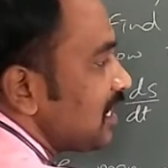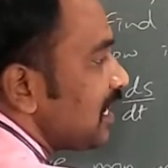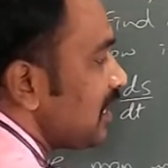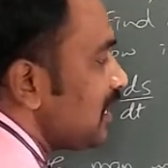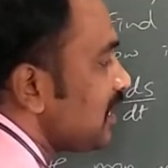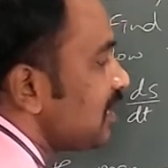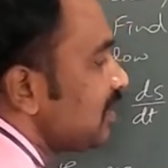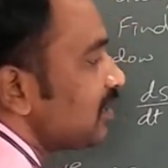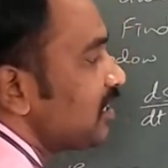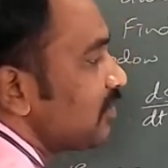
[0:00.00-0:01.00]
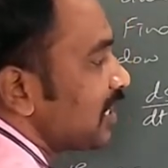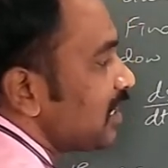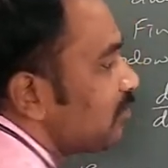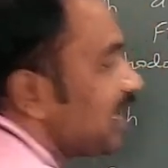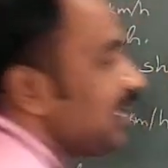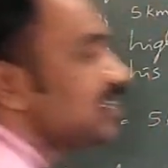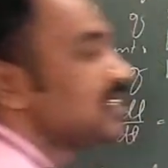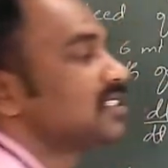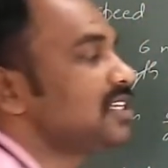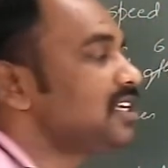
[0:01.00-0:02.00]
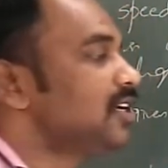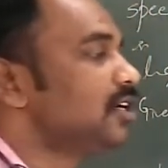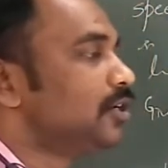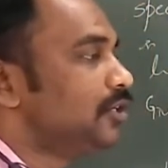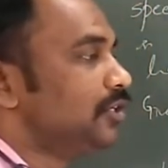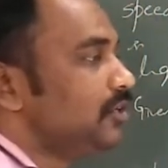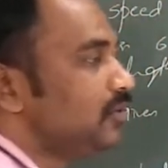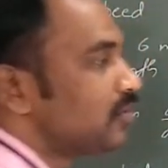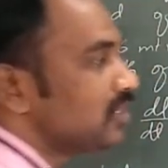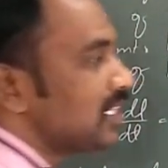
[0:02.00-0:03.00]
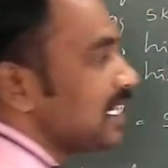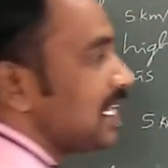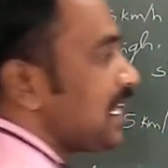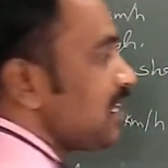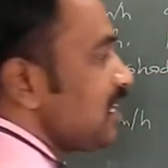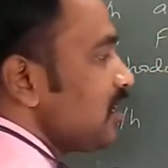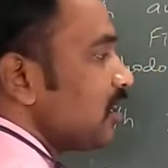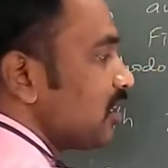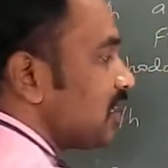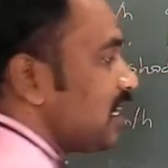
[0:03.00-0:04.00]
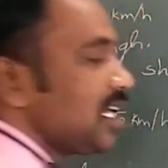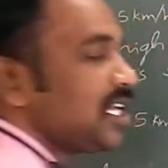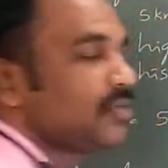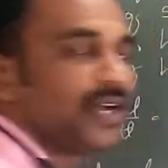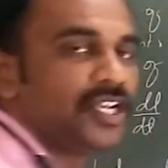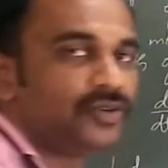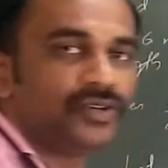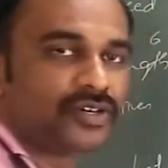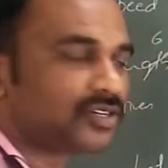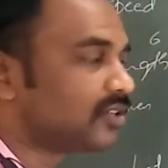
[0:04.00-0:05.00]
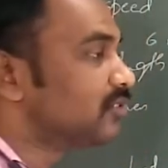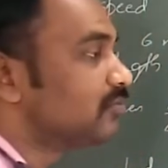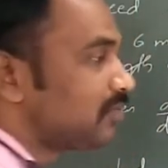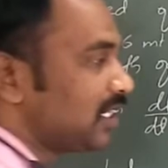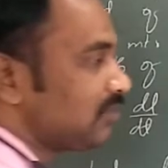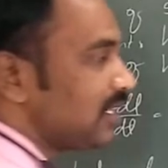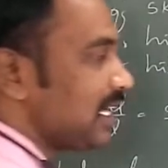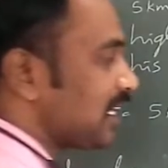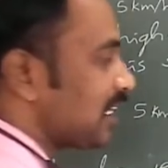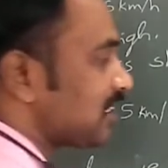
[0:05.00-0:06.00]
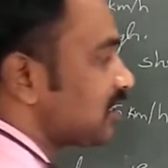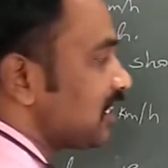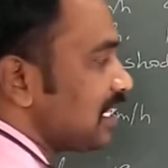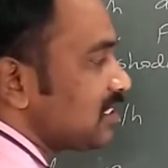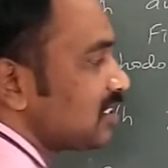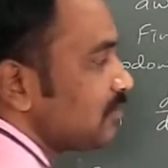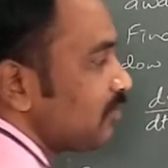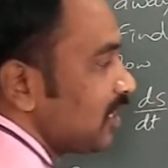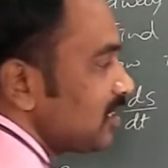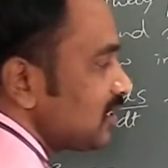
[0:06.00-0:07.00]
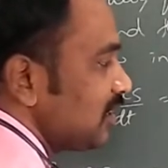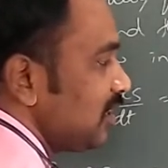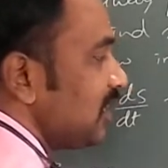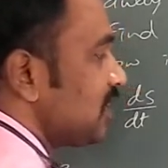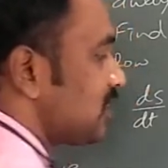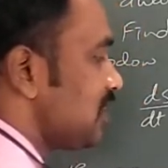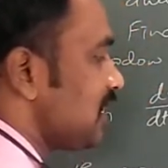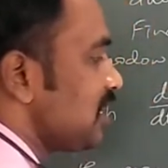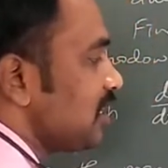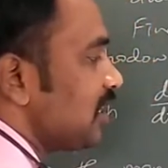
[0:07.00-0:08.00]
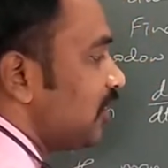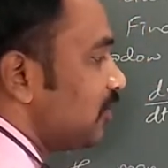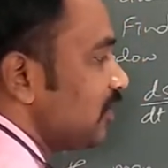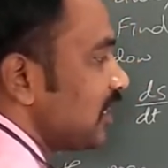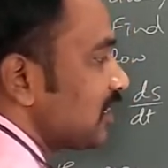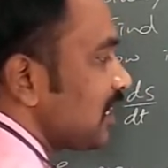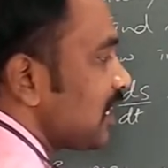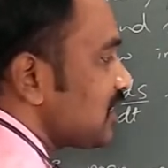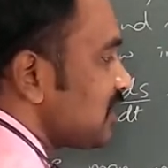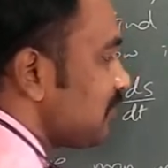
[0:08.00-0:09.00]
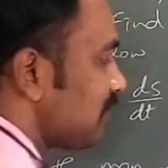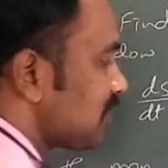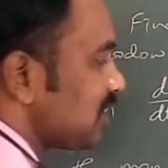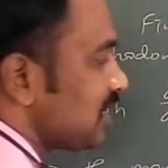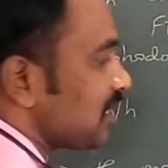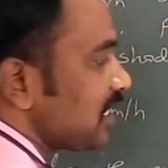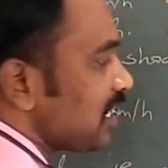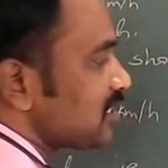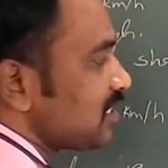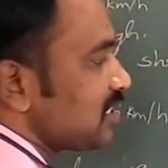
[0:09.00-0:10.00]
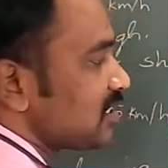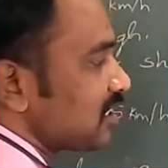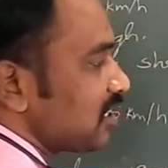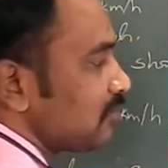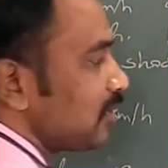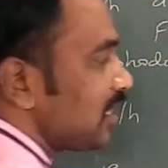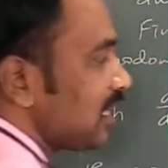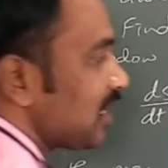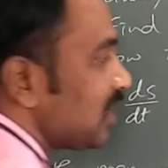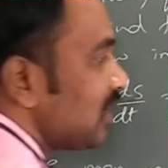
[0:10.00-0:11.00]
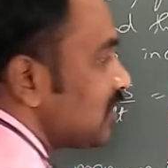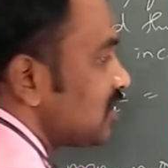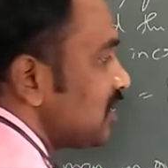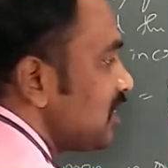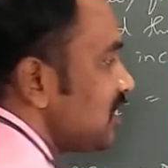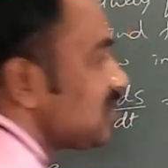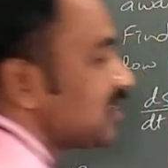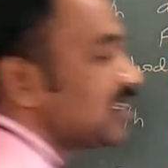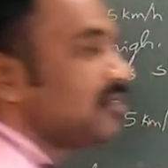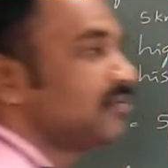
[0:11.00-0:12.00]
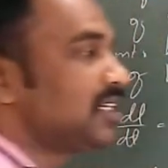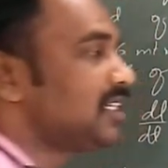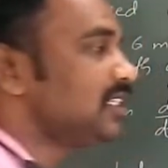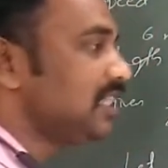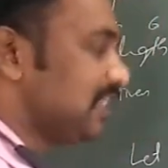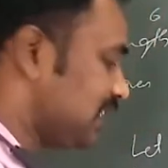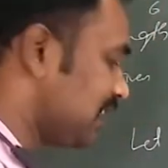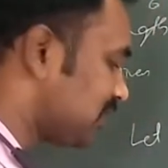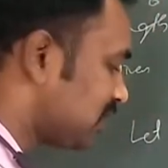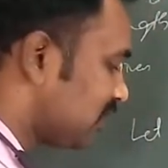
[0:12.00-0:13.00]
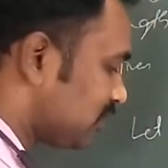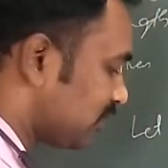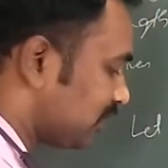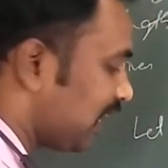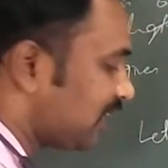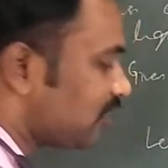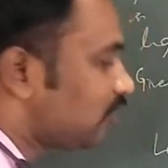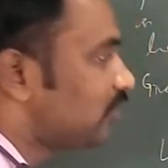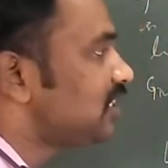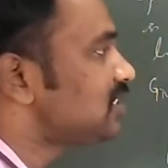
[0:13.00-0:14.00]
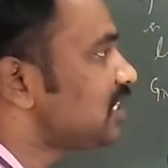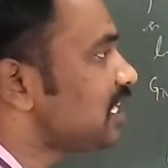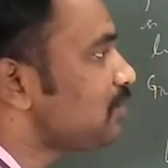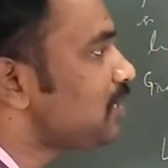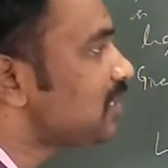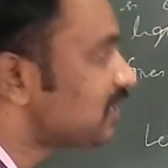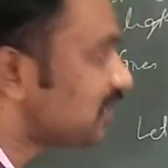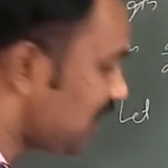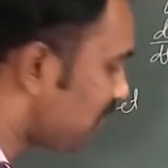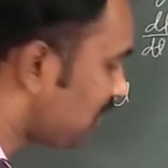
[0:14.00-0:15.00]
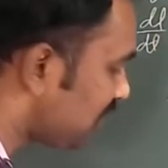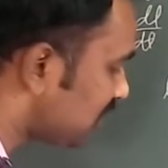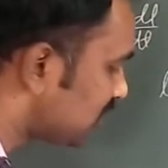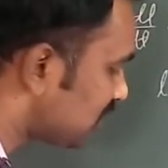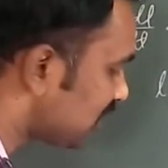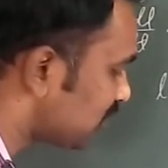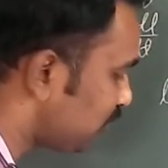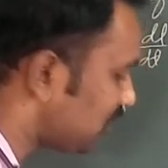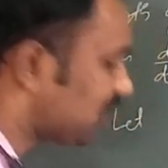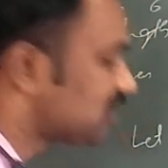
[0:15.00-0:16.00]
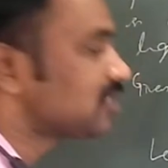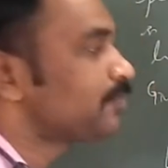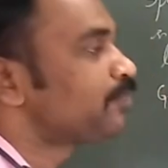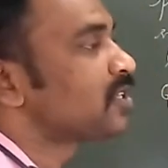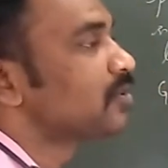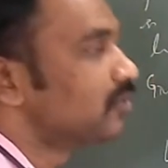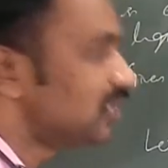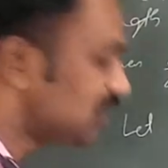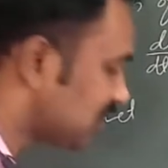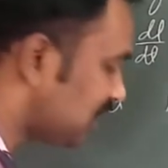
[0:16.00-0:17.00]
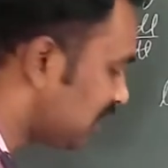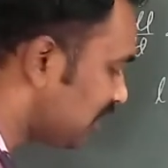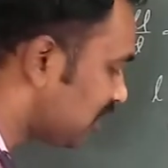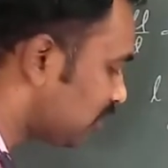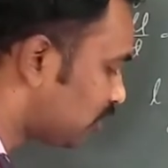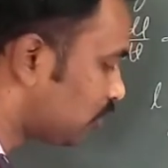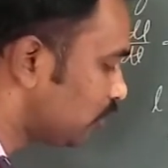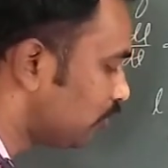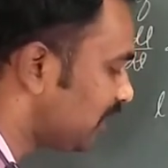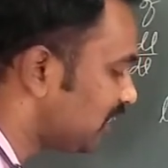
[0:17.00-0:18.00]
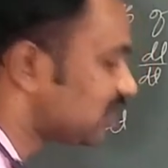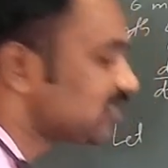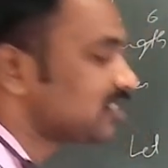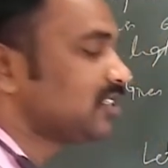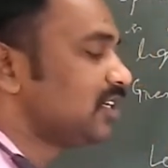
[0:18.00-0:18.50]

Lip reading: AE divided by C. Do you know the AE value? You don't know, but we can get it. AC plus C. How do you get the AC plus C? AC is nothing but L. C is nothing but S. So that what is the AB? AB is 6 meters. What is the CD? 2 meters.